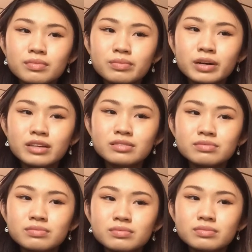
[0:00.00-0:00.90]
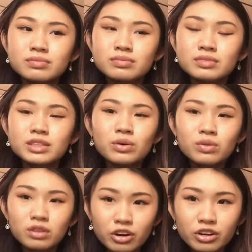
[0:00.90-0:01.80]
But you'll
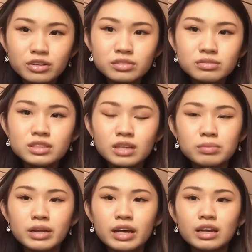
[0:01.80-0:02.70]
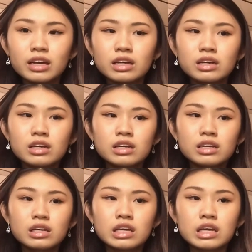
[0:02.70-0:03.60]
learn someday
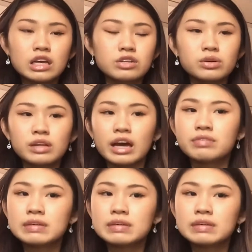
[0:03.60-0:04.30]
in your life.